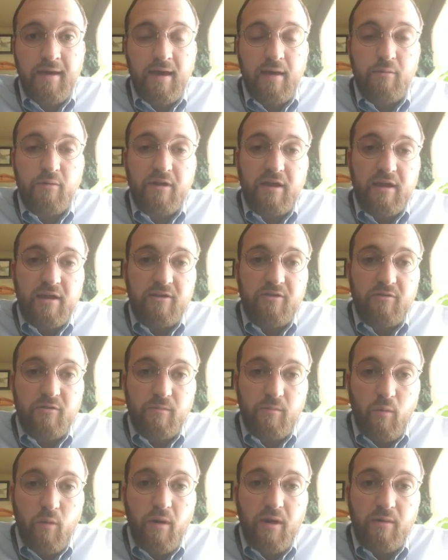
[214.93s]
And we're getting to
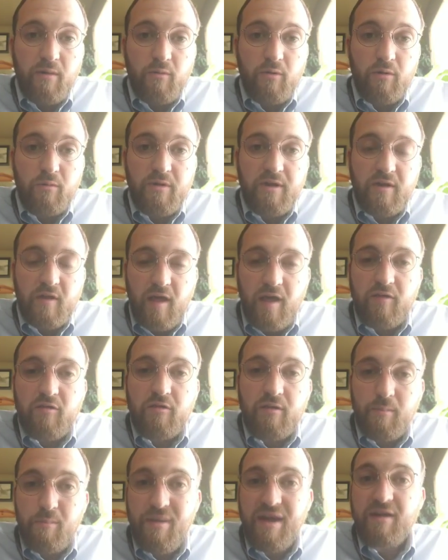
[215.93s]
a point where we can
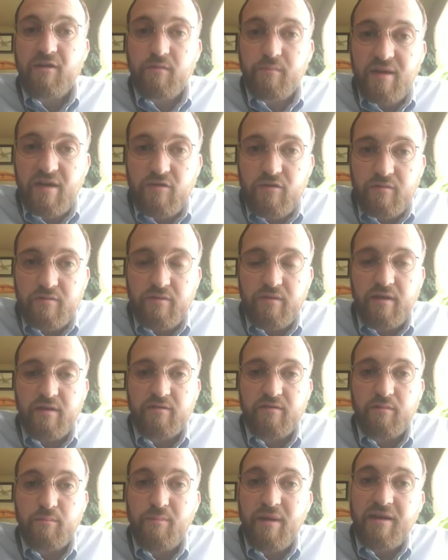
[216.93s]
actually better measure
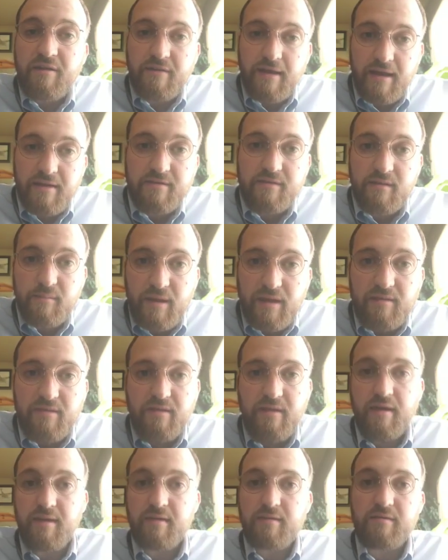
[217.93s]
things and better estimate
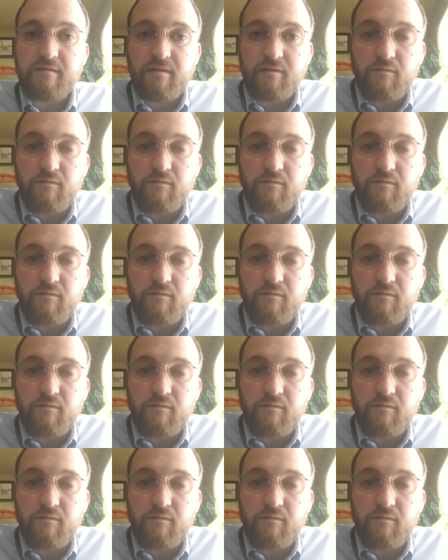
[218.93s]
things,